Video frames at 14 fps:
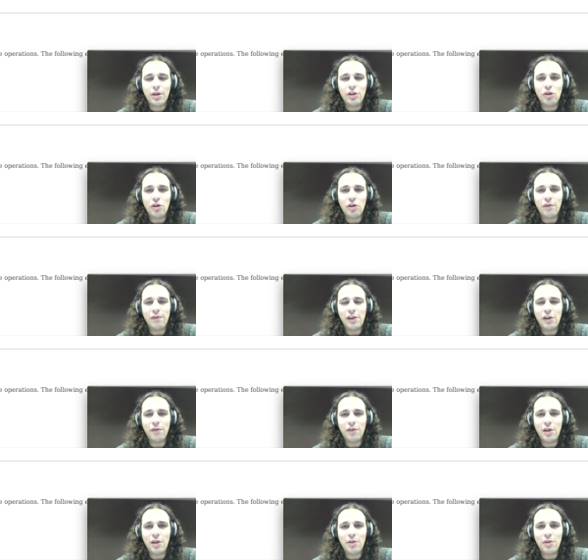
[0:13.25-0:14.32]
You can think
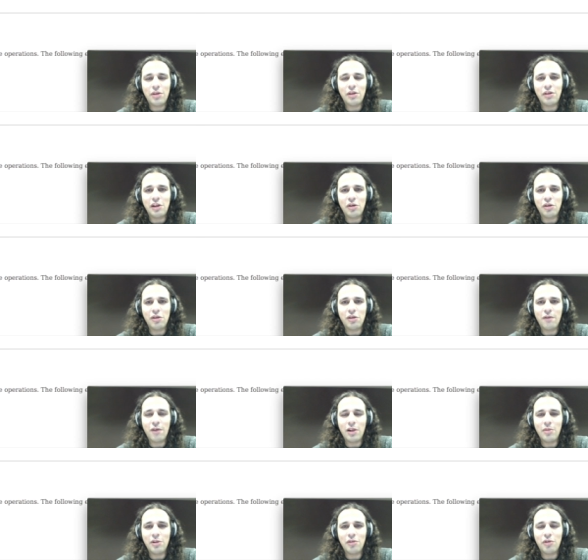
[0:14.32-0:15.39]
of them as a sequence of
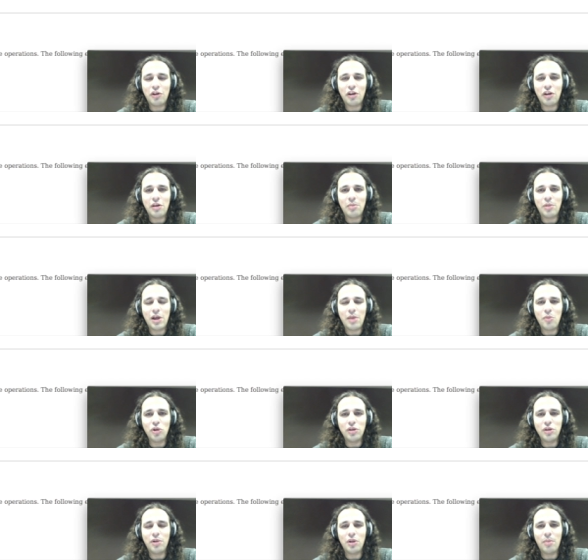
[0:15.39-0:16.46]
elements where you can apply
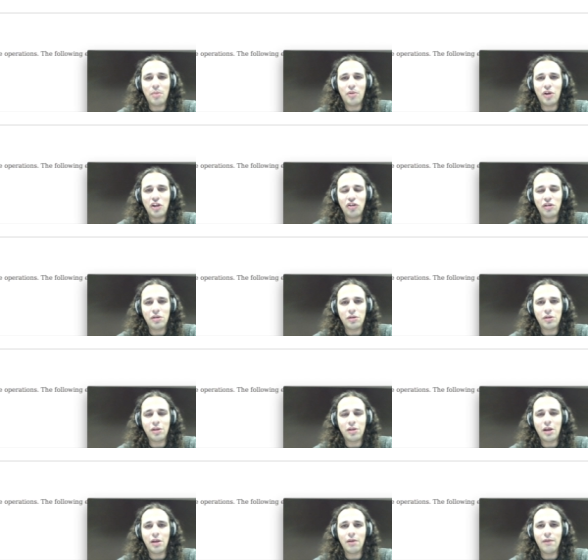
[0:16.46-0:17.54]
multiple operations
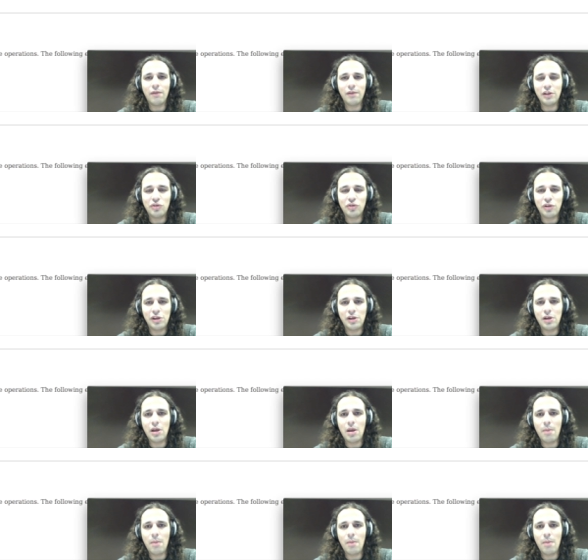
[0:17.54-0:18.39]
like filtering,